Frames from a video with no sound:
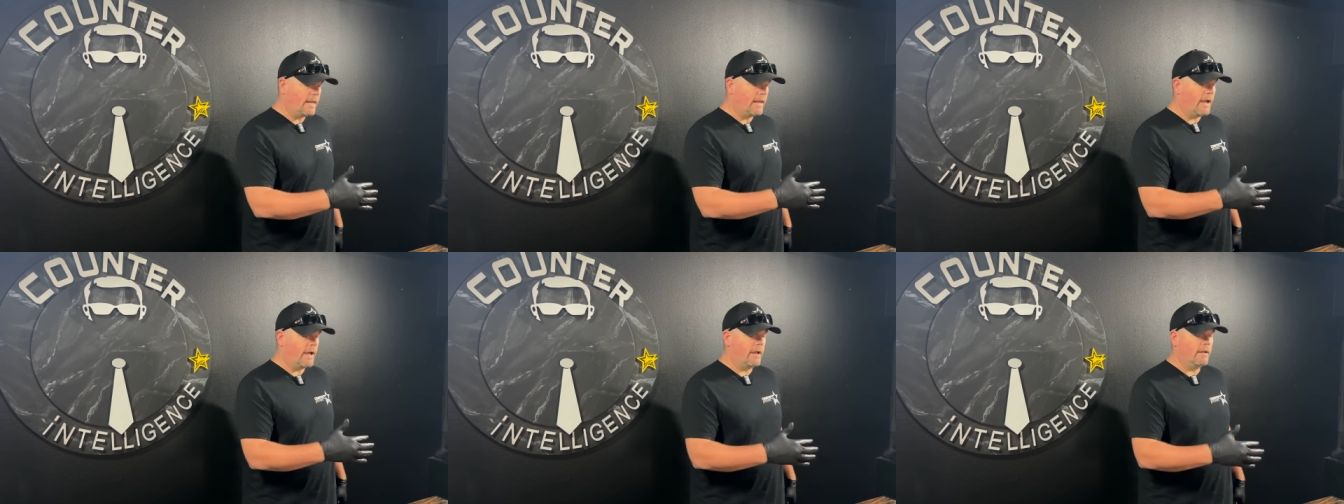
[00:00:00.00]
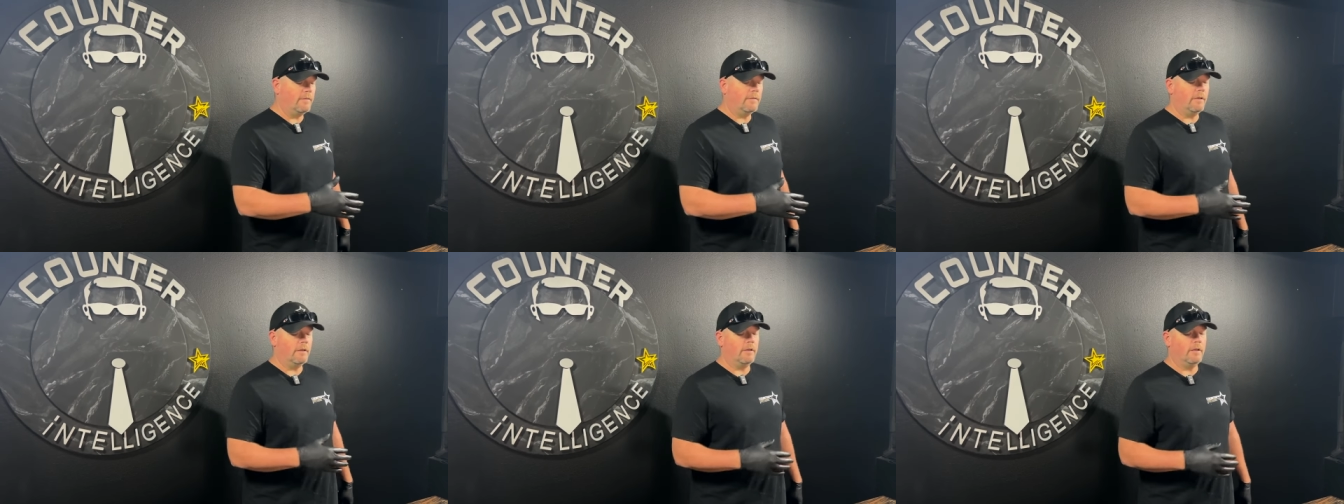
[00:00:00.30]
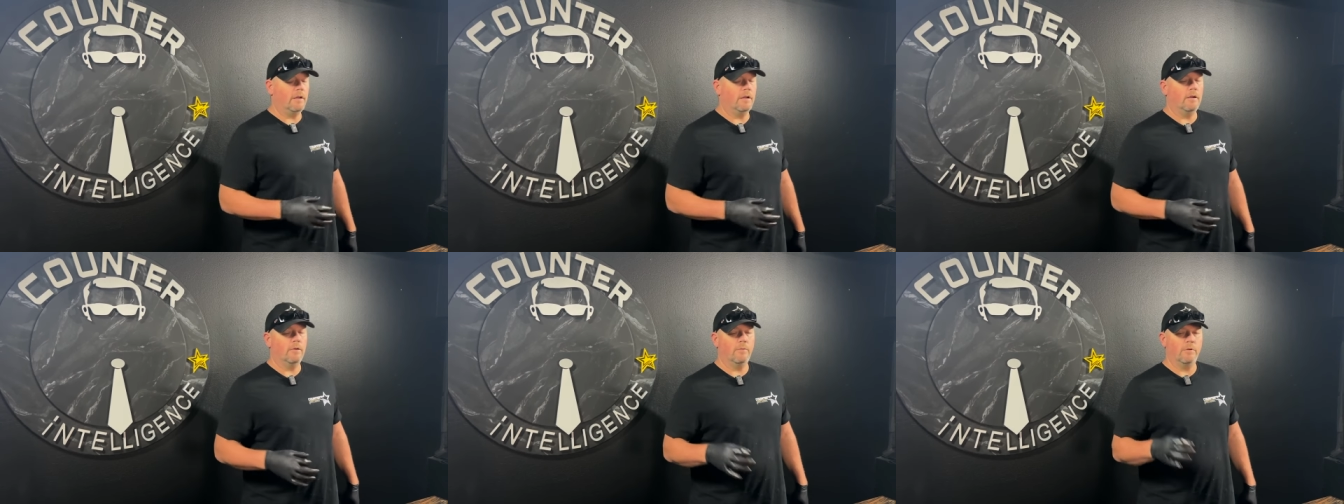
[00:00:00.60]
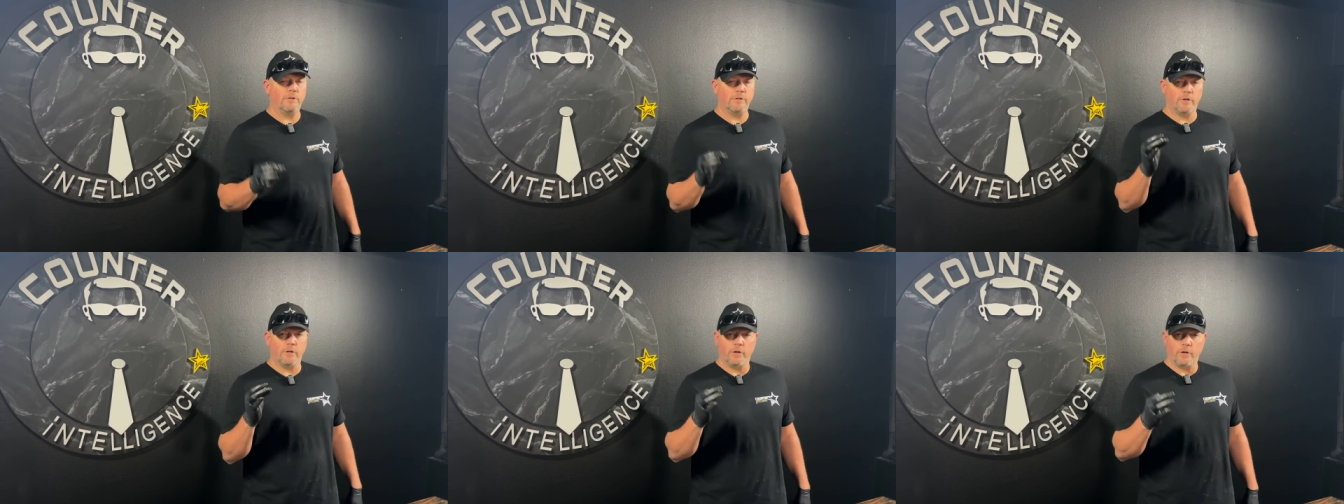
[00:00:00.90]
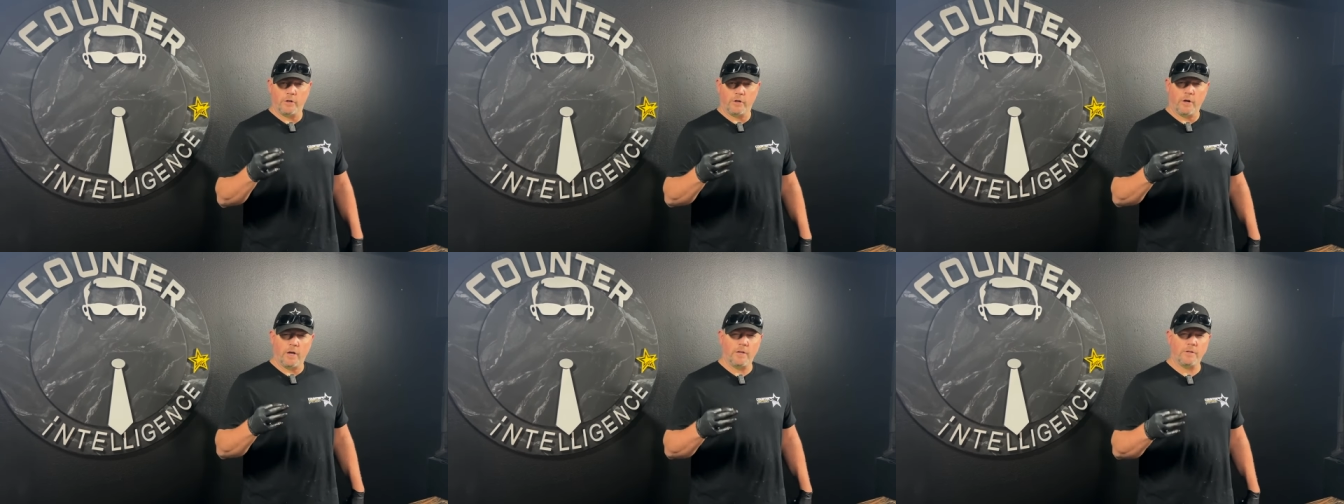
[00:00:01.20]
lines in here, which are gonna
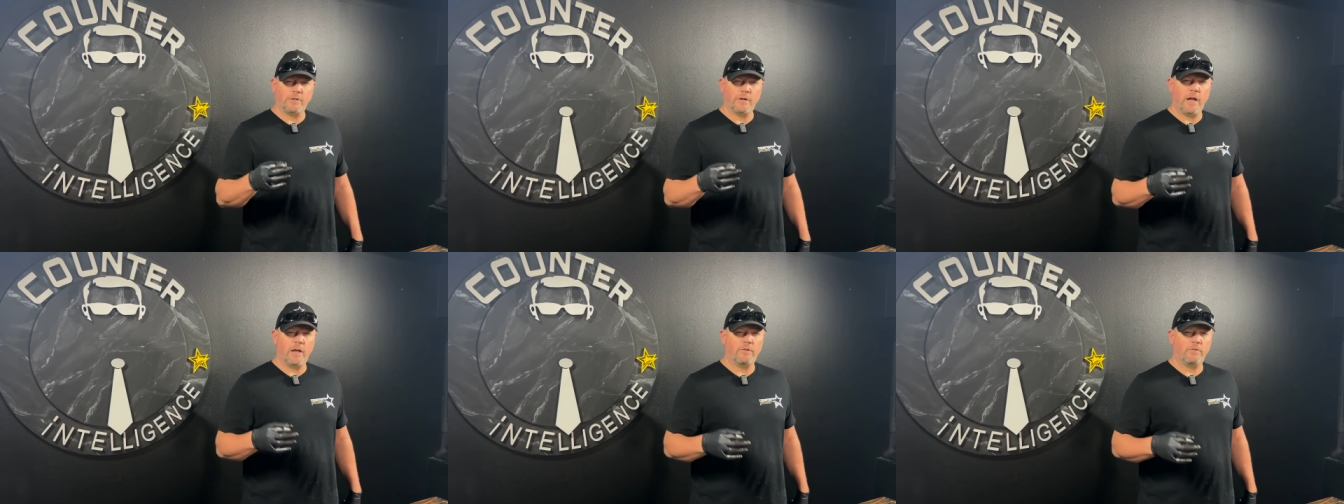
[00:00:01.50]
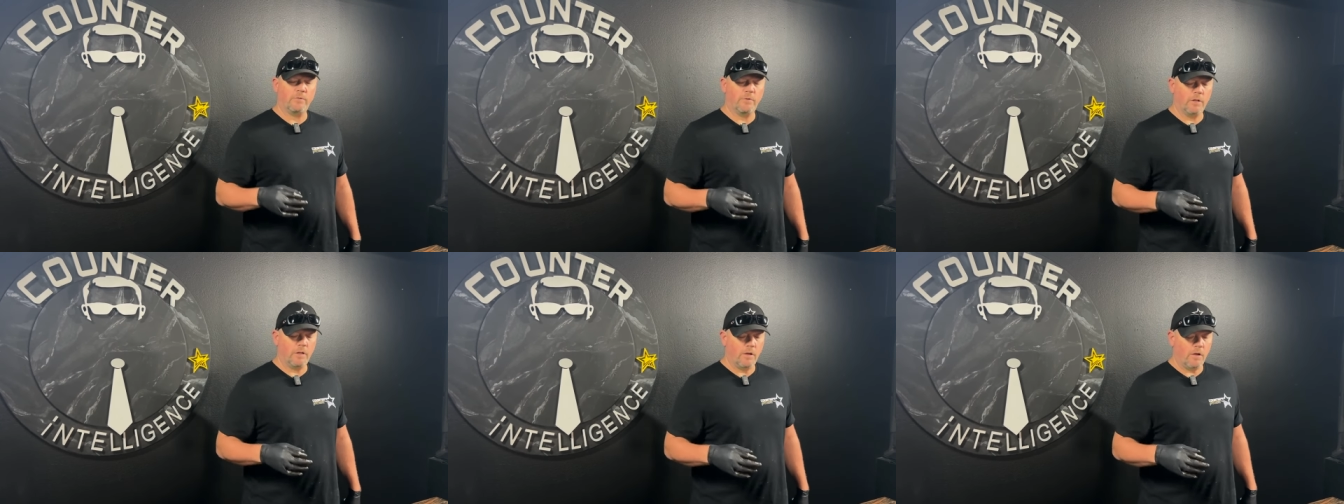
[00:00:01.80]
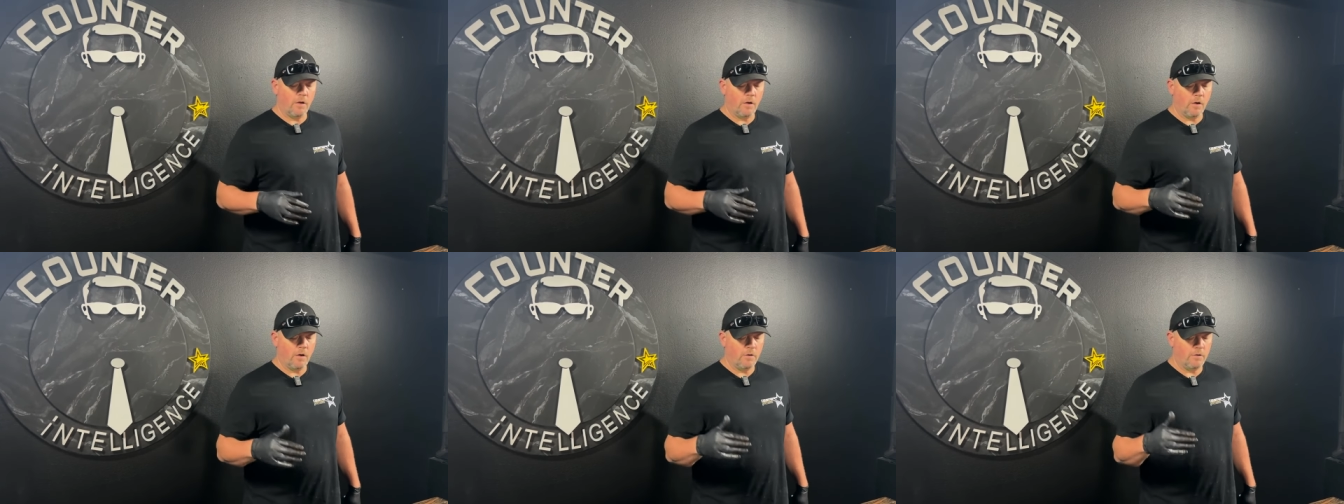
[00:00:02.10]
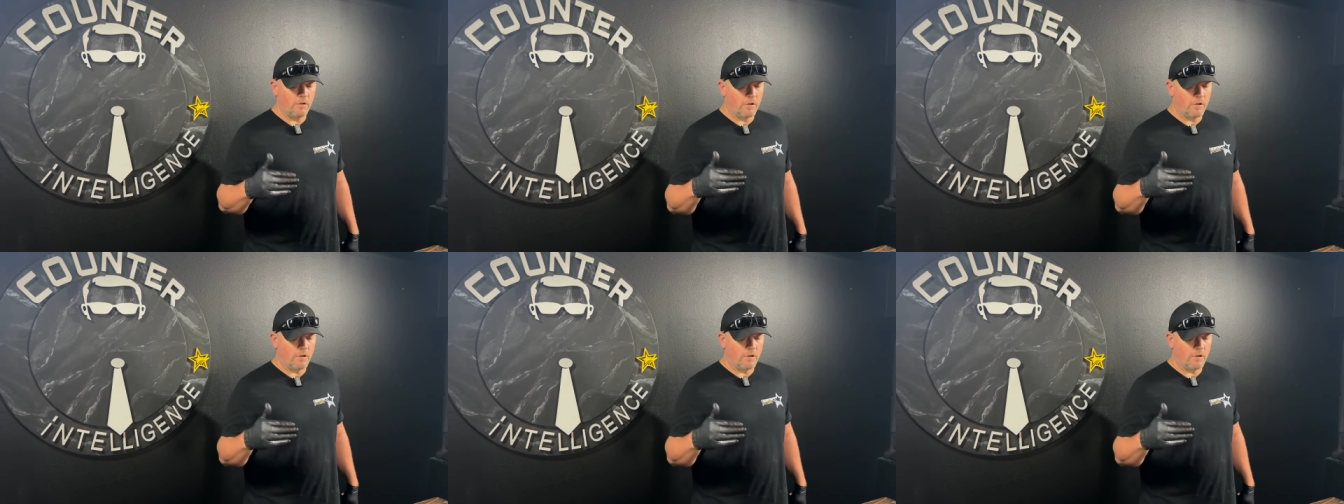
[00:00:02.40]
contrast really hard.